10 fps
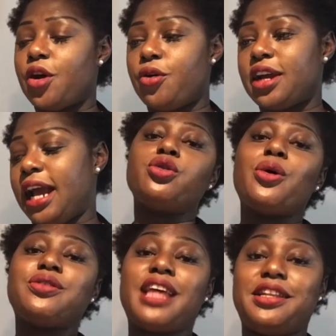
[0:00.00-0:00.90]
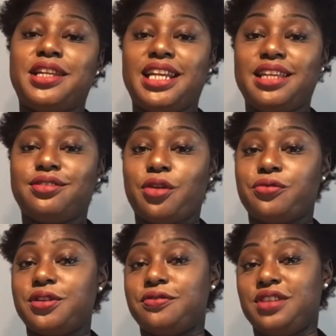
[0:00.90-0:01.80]
Okay, those are the list
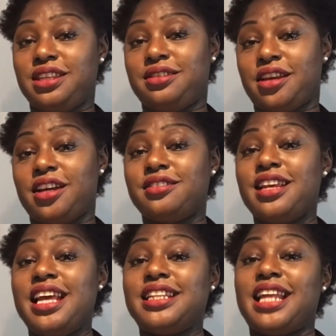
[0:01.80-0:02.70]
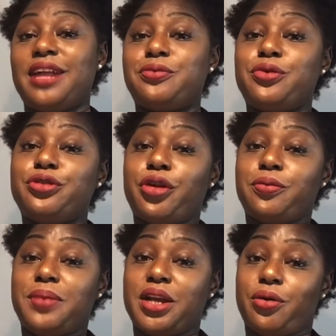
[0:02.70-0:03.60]
of the visas that will
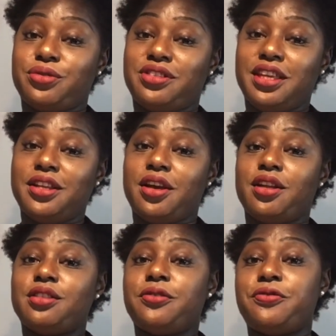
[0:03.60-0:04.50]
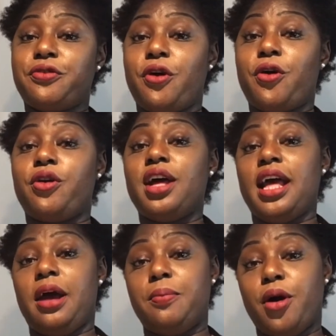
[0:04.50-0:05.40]
not be considered for
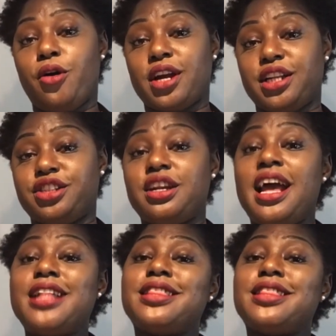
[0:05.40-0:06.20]
a mortgage.